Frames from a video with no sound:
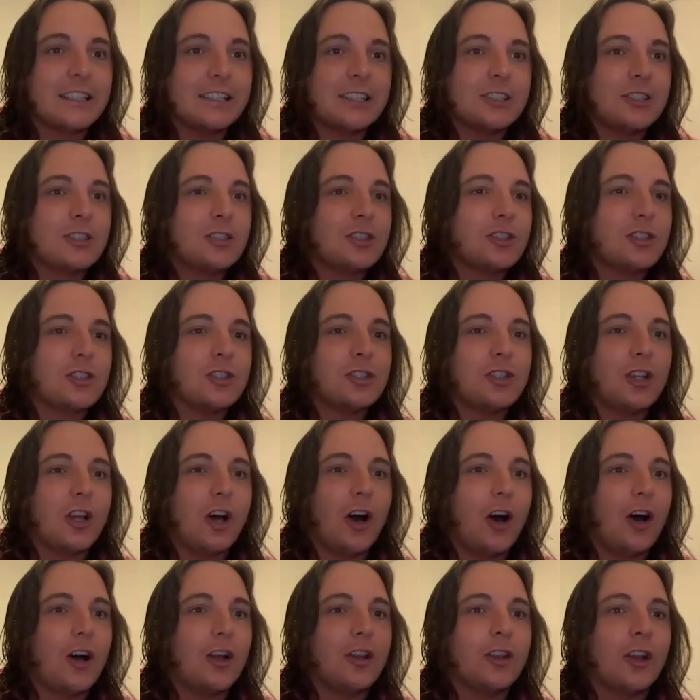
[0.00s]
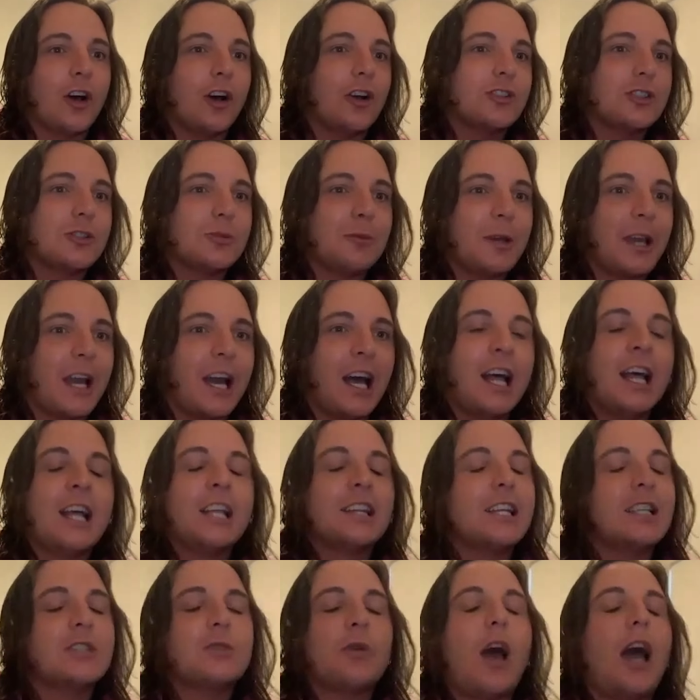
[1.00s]
There's just nothing to be happy.
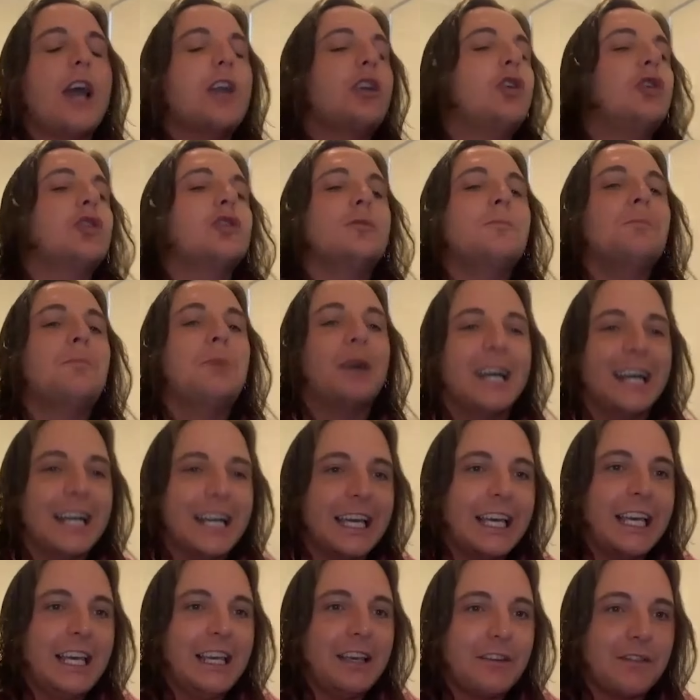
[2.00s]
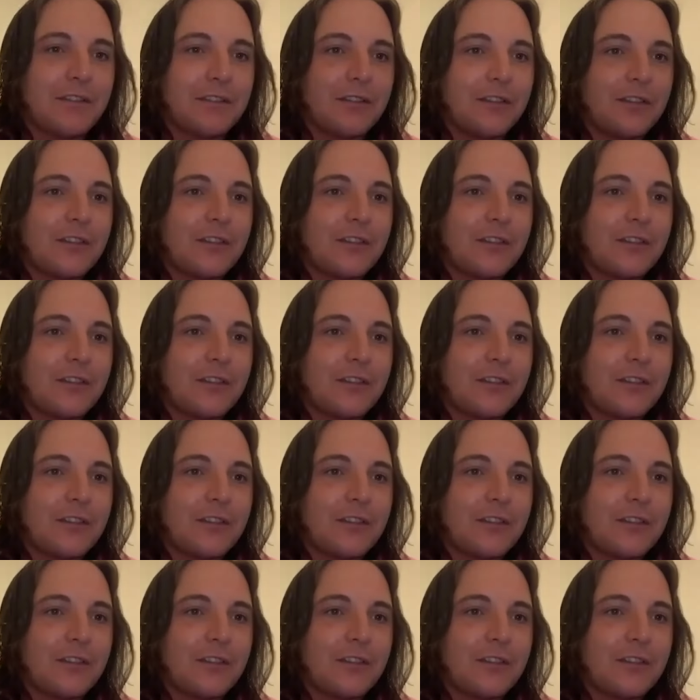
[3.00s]
That's what I couldn't believe.